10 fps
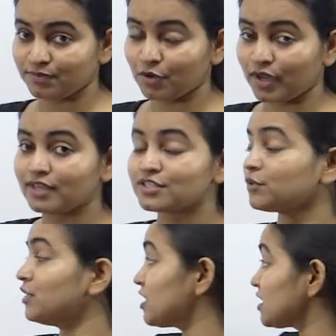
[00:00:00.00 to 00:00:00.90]
Okay?
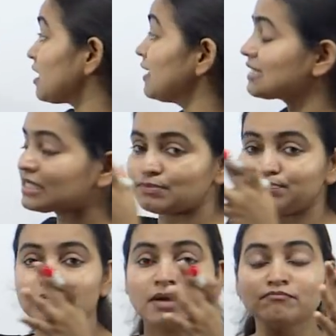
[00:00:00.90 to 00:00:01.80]
So this is
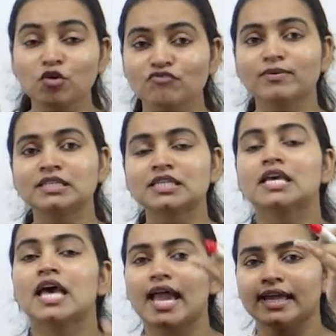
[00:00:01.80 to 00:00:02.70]
a movement
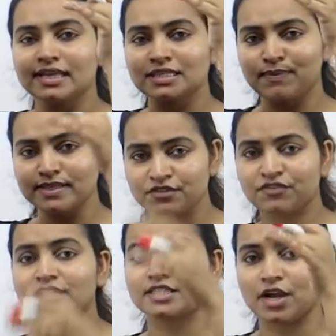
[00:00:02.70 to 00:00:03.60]
in a
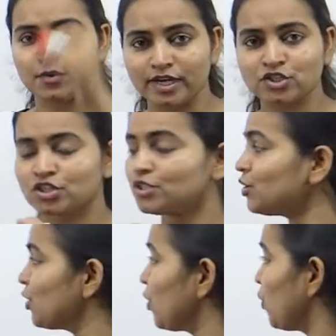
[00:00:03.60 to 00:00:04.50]
specific direction,
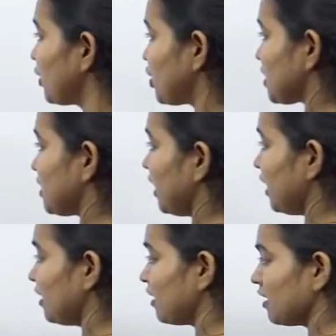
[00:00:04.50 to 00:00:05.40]
which is
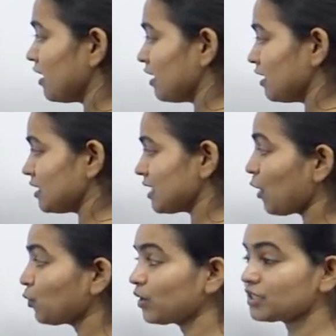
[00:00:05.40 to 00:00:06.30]
the
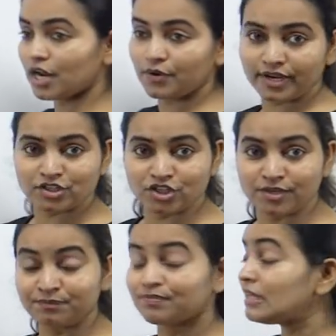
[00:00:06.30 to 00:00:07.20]
downward
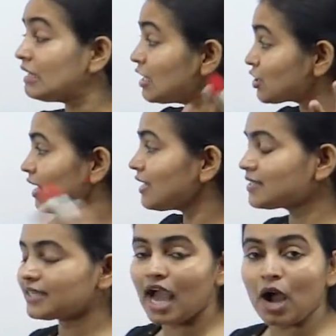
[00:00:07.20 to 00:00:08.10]
direction. So
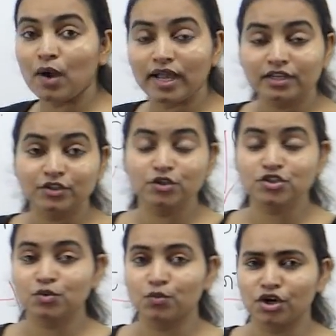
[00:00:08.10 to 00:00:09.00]
let's see how I can
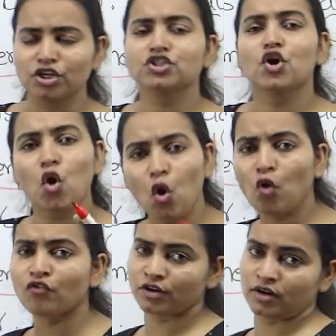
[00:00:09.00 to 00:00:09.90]
use the word
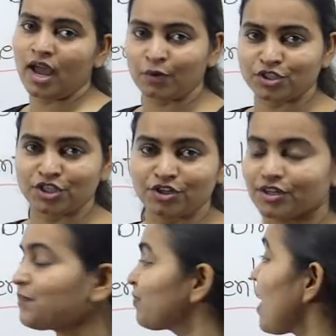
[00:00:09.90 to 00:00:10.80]
over out here.